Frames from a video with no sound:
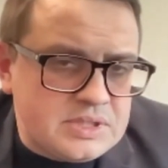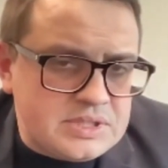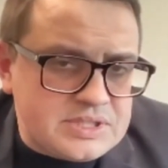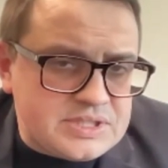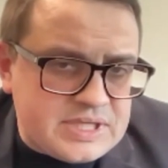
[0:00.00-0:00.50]

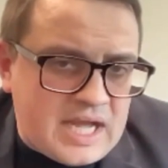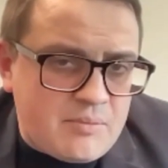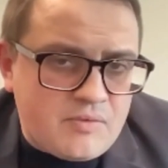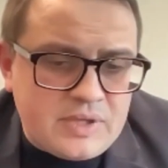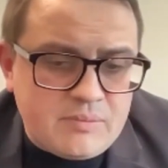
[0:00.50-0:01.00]

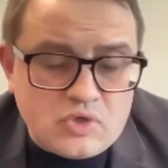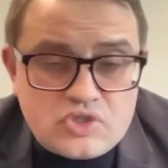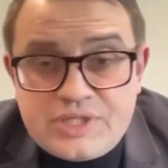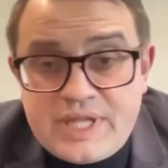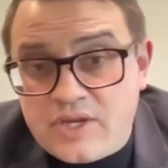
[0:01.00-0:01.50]
some of the
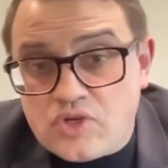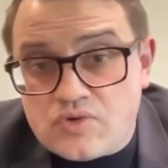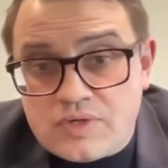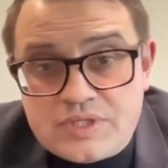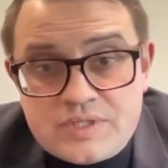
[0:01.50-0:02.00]
most
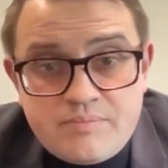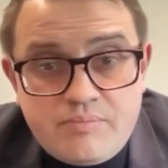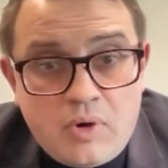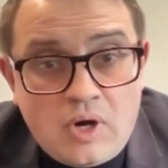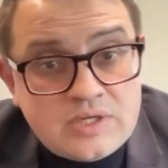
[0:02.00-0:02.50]
dangerous
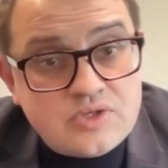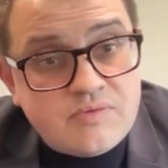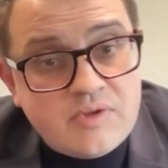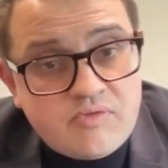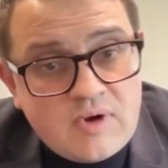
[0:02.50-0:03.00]
parts of
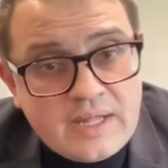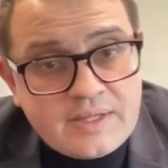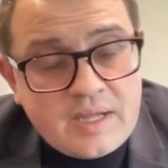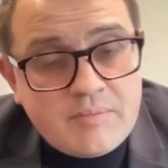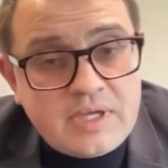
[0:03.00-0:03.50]
the
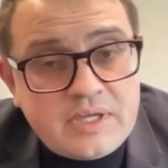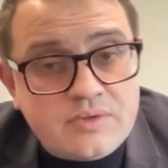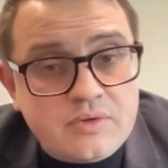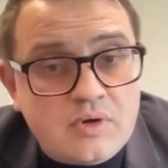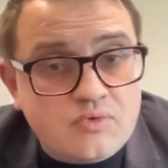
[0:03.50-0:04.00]
front. I mean,
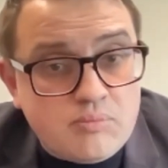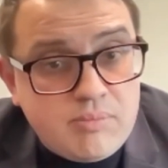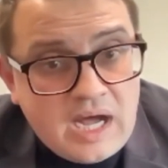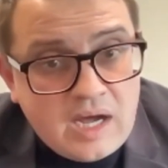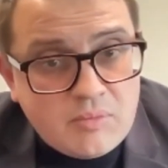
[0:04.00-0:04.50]
to go to
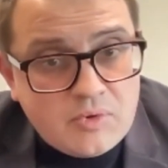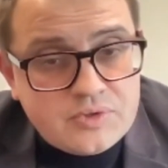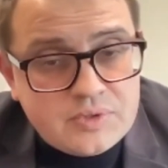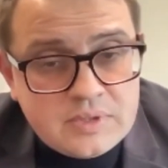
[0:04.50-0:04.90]
Bakhmut.